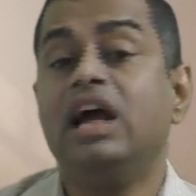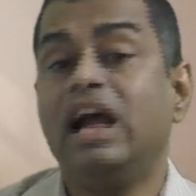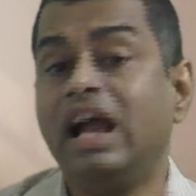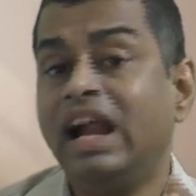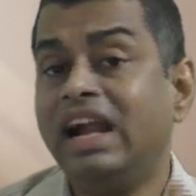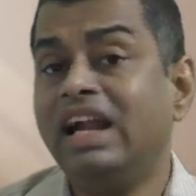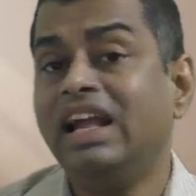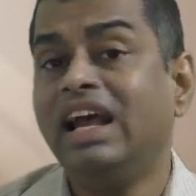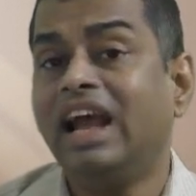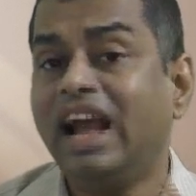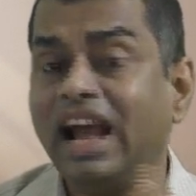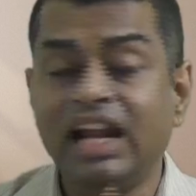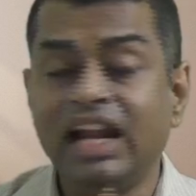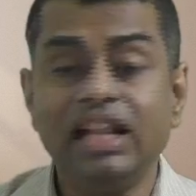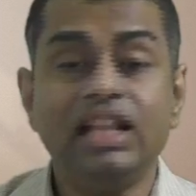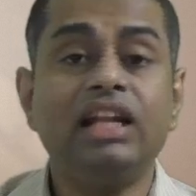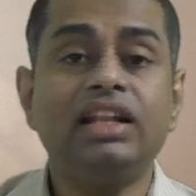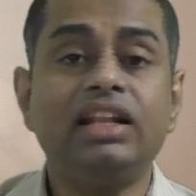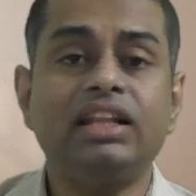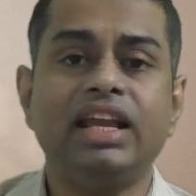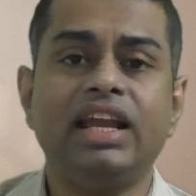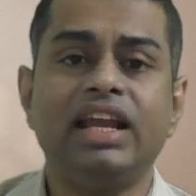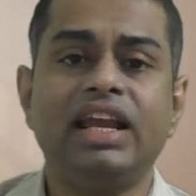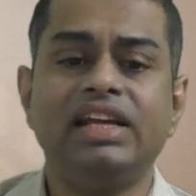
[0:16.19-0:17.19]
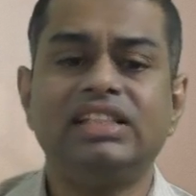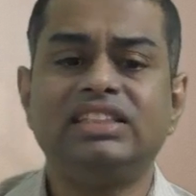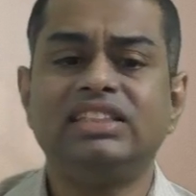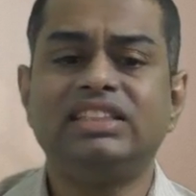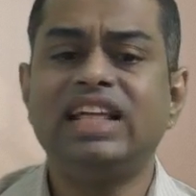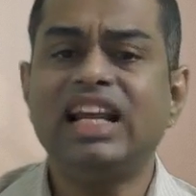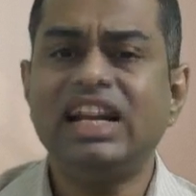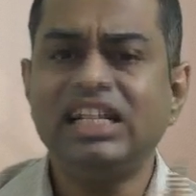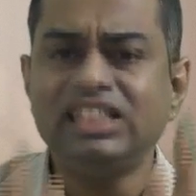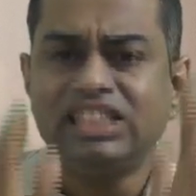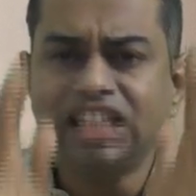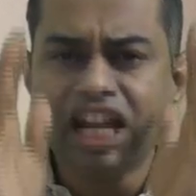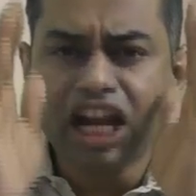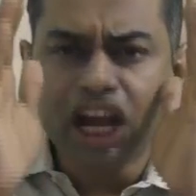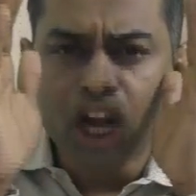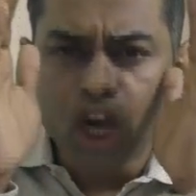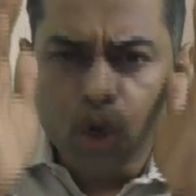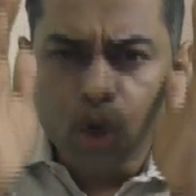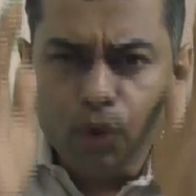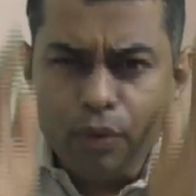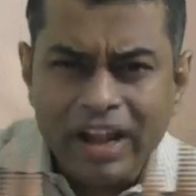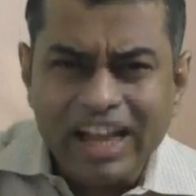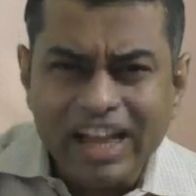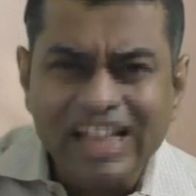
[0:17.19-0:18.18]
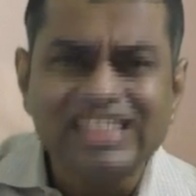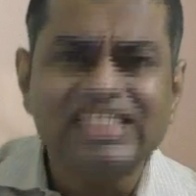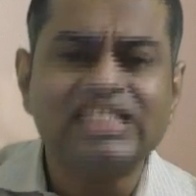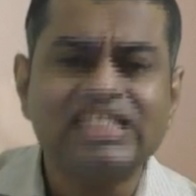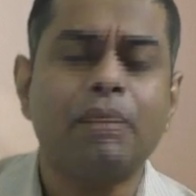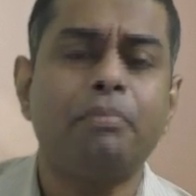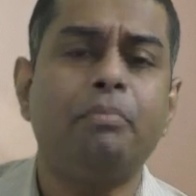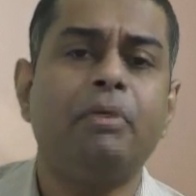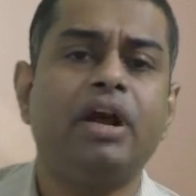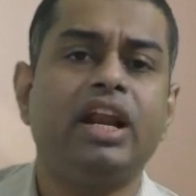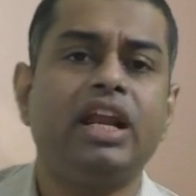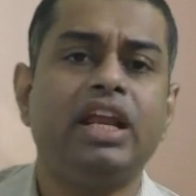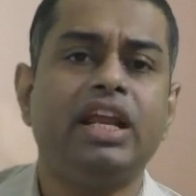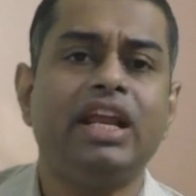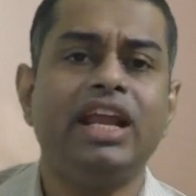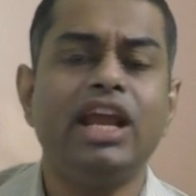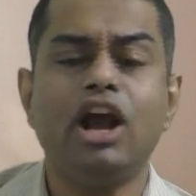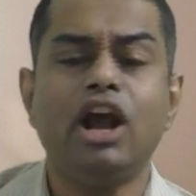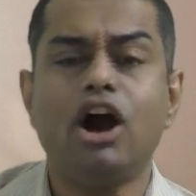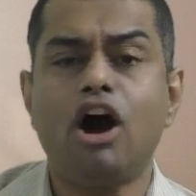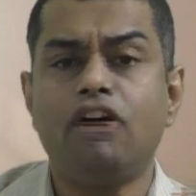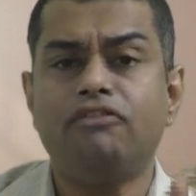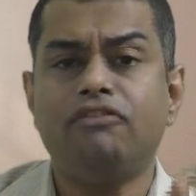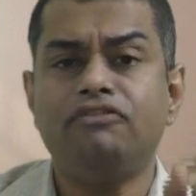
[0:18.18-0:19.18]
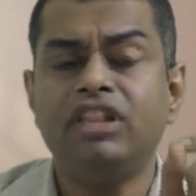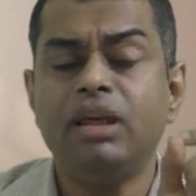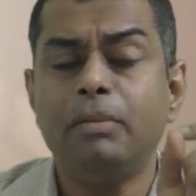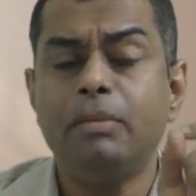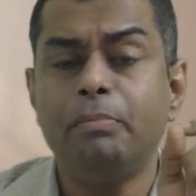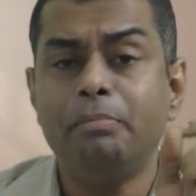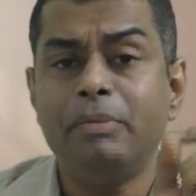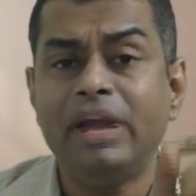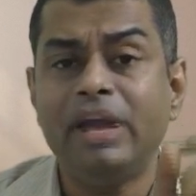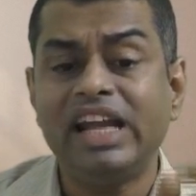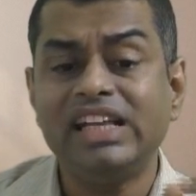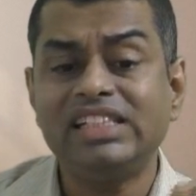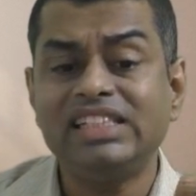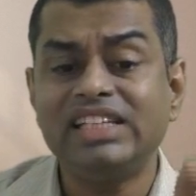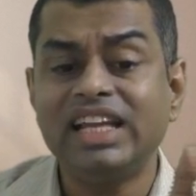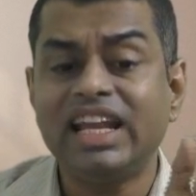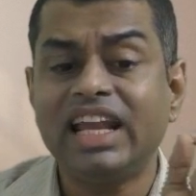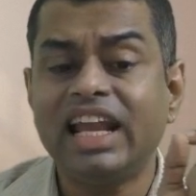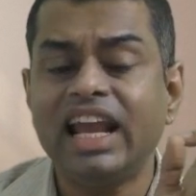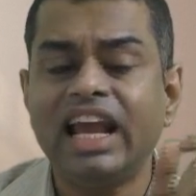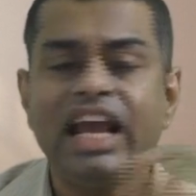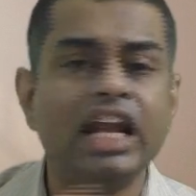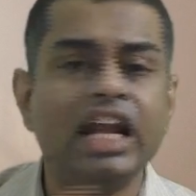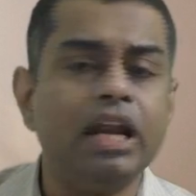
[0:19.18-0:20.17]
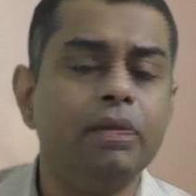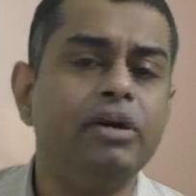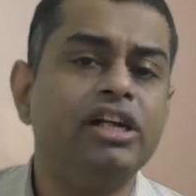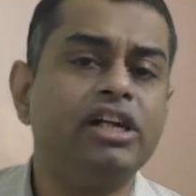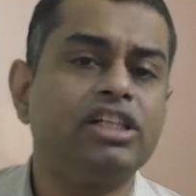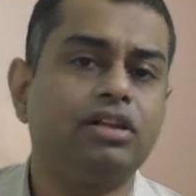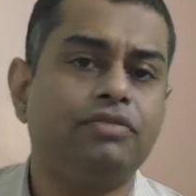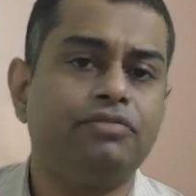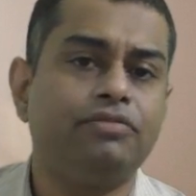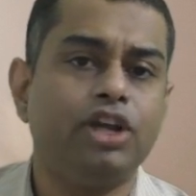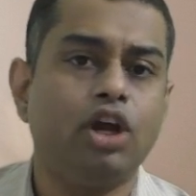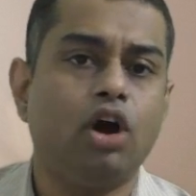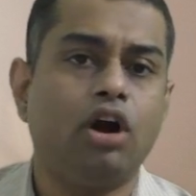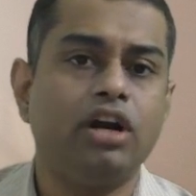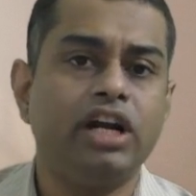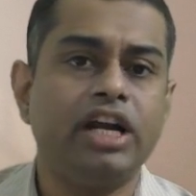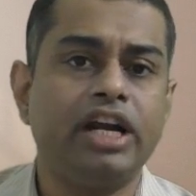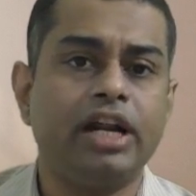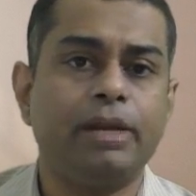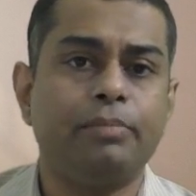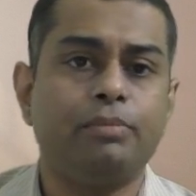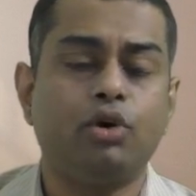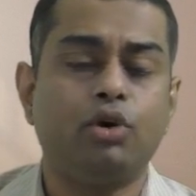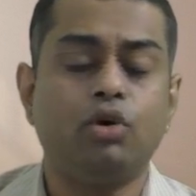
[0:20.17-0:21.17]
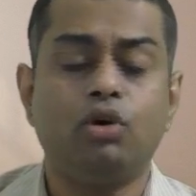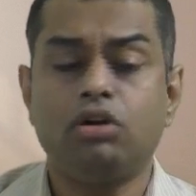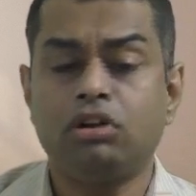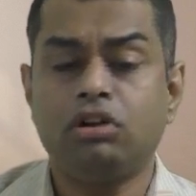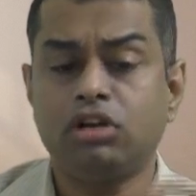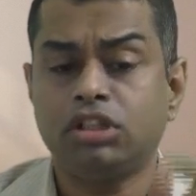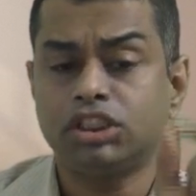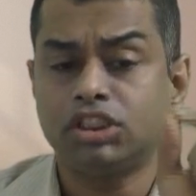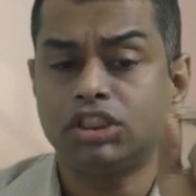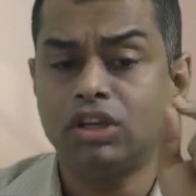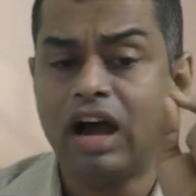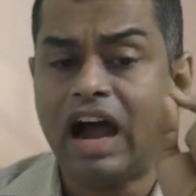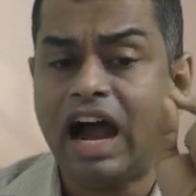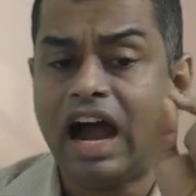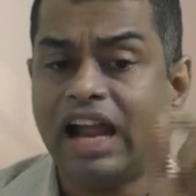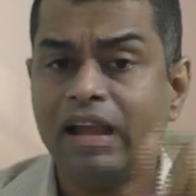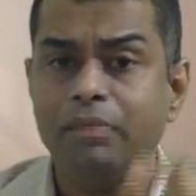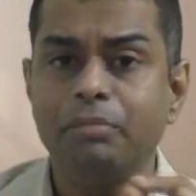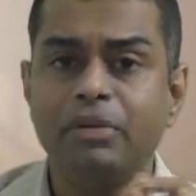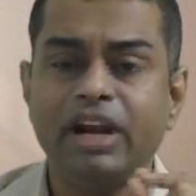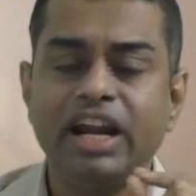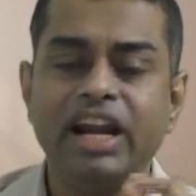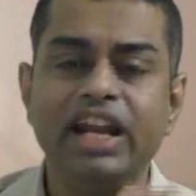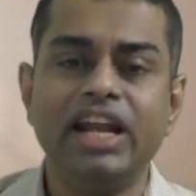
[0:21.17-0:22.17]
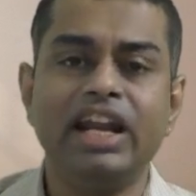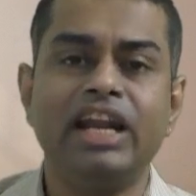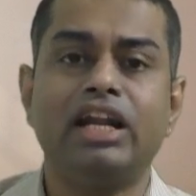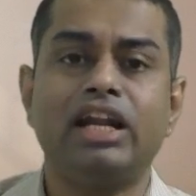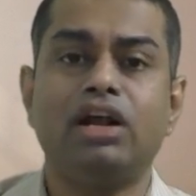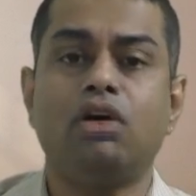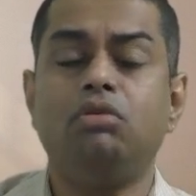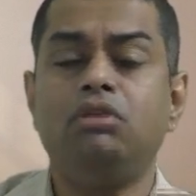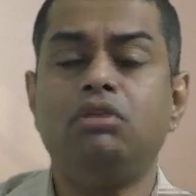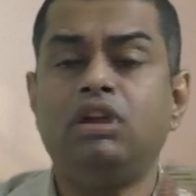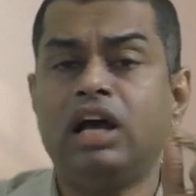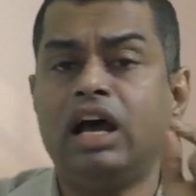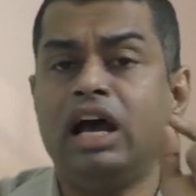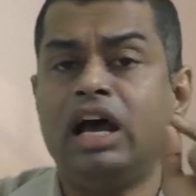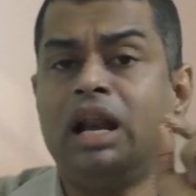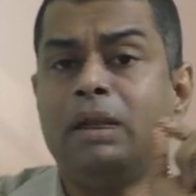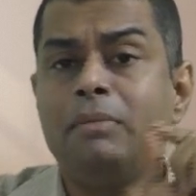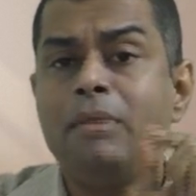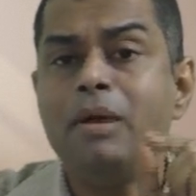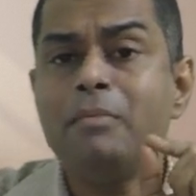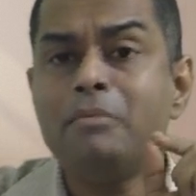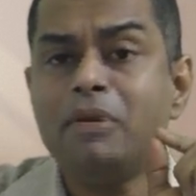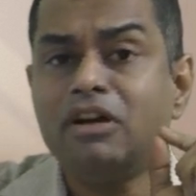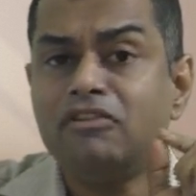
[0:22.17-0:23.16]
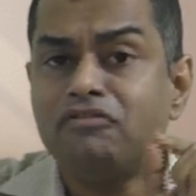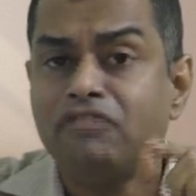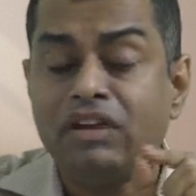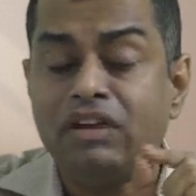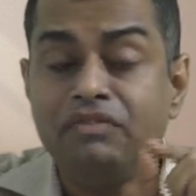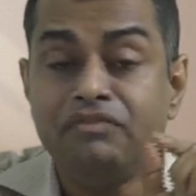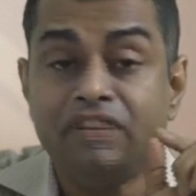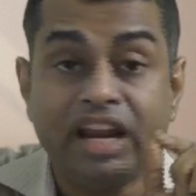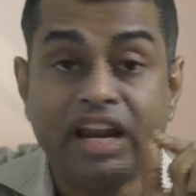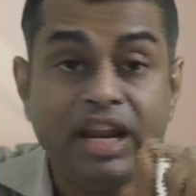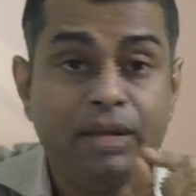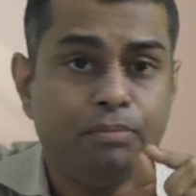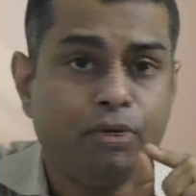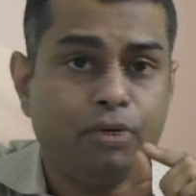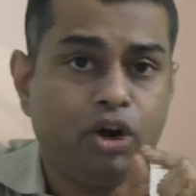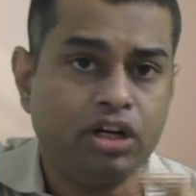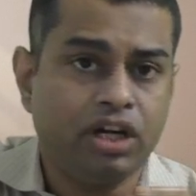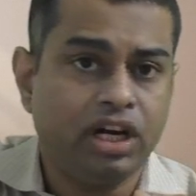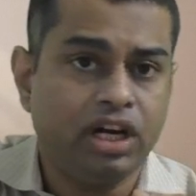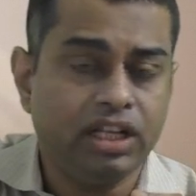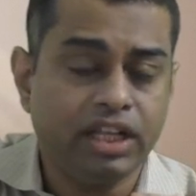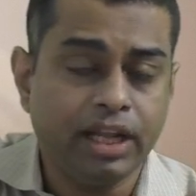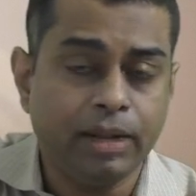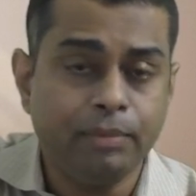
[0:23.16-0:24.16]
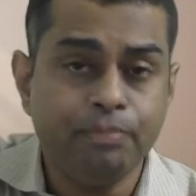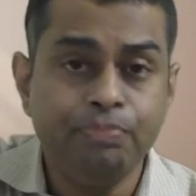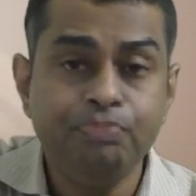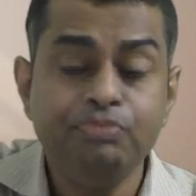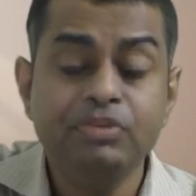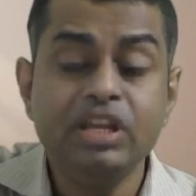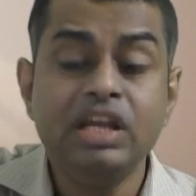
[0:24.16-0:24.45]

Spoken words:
And another thing is there is a quick summary of the basic elements of the audit report. So I am reading it out. Remember one very important thing.